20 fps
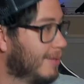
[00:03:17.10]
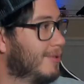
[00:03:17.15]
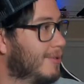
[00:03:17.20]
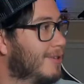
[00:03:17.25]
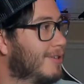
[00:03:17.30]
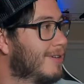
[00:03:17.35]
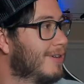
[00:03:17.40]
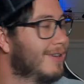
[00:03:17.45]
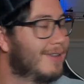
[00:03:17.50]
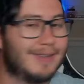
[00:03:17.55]
I'm
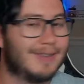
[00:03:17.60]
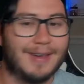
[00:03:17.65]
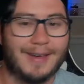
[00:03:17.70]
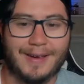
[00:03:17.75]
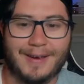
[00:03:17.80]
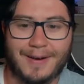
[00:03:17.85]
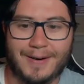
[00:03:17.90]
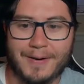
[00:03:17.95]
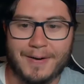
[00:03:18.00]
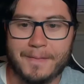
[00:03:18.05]
just going to sit
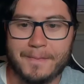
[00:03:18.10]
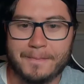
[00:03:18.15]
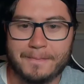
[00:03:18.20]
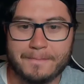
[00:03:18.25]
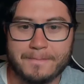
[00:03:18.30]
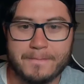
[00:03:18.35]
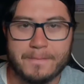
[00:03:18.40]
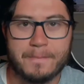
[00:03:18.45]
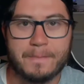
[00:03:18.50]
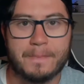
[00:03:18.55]
here and
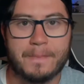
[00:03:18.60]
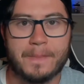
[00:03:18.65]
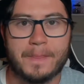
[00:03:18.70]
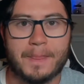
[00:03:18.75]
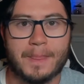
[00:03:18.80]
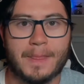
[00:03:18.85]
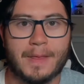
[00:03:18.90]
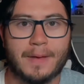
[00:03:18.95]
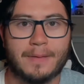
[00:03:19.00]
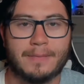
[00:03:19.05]

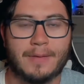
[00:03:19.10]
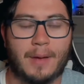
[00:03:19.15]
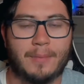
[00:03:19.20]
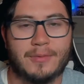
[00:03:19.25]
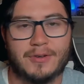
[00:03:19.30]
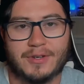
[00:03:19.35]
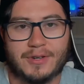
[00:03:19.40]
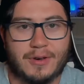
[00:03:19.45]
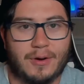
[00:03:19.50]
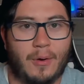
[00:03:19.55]

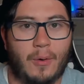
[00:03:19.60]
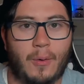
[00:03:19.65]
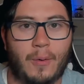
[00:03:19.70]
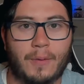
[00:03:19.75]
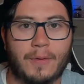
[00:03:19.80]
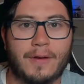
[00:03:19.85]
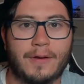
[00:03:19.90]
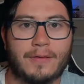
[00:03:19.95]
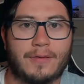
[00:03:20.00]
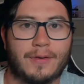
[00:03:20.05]
I'm just going to
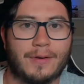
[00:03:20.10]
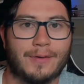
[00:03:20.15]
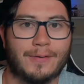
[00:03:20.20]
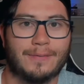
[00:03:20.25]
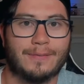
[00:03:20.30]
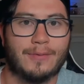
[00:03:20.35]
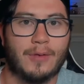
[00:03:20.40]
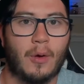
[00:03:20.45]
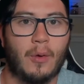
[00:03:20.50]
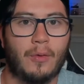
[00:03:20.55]
hold it for
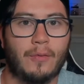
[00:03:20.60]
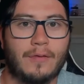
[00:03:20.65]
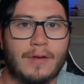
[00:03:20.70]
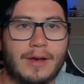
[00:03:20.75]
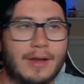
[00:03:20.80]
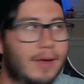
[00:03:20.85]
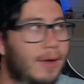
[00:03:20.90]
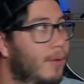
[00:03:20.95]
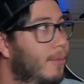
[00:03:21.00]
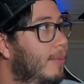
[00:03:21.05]
the whole
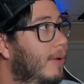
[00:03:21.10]
video.